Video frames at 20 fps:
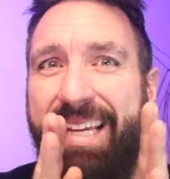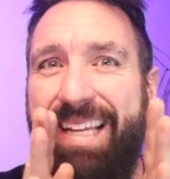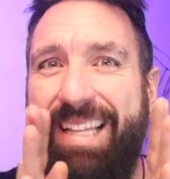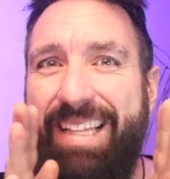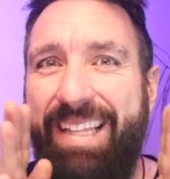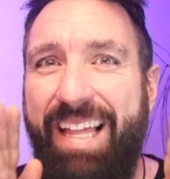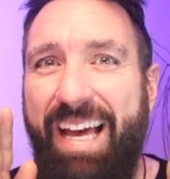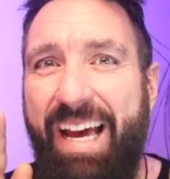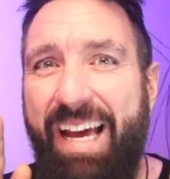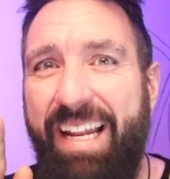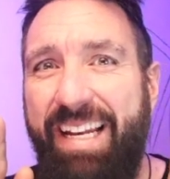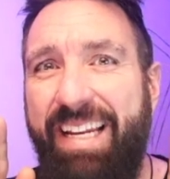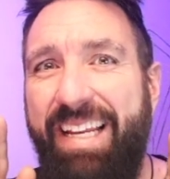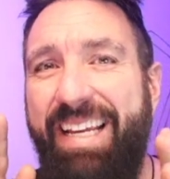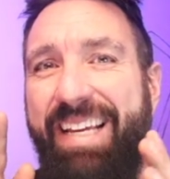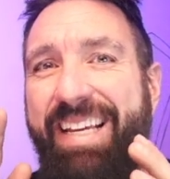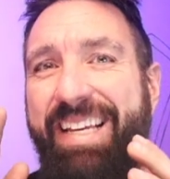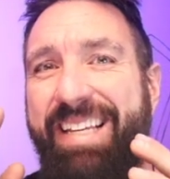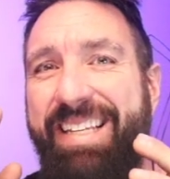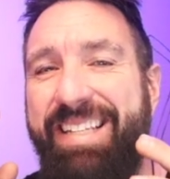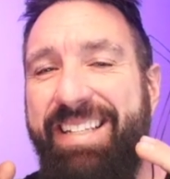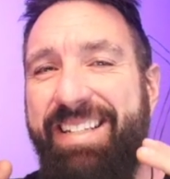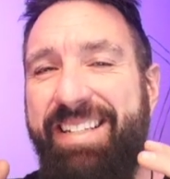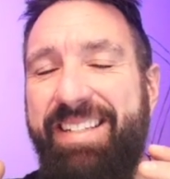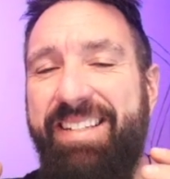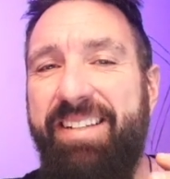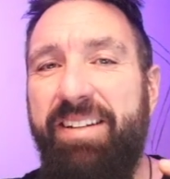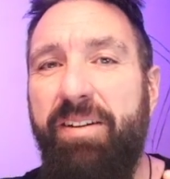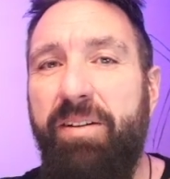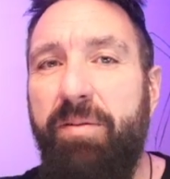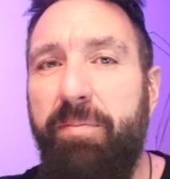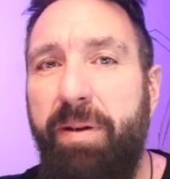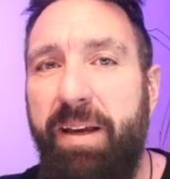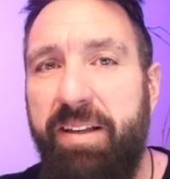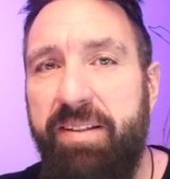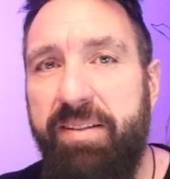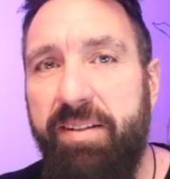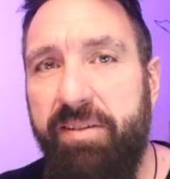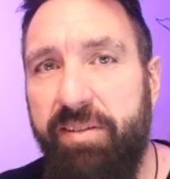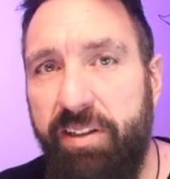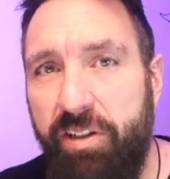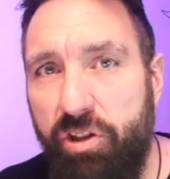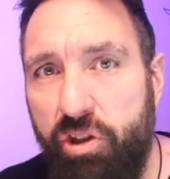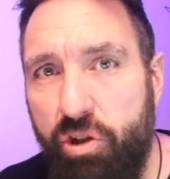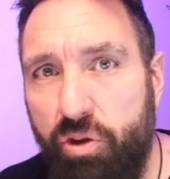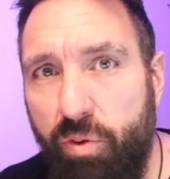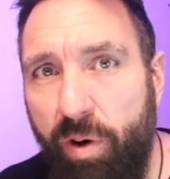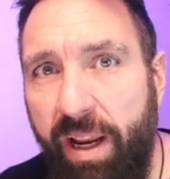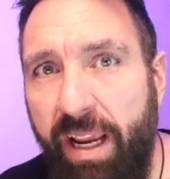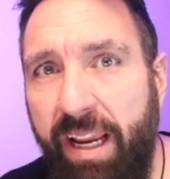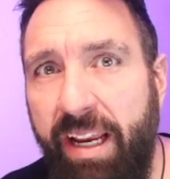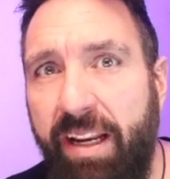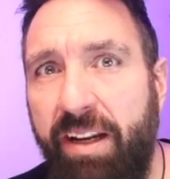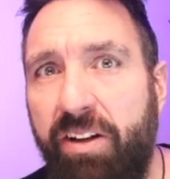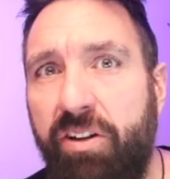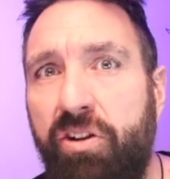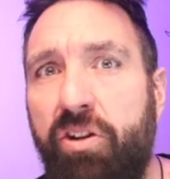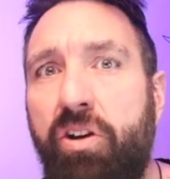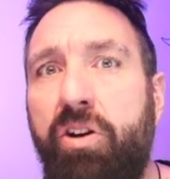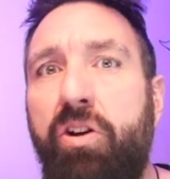that is basically trained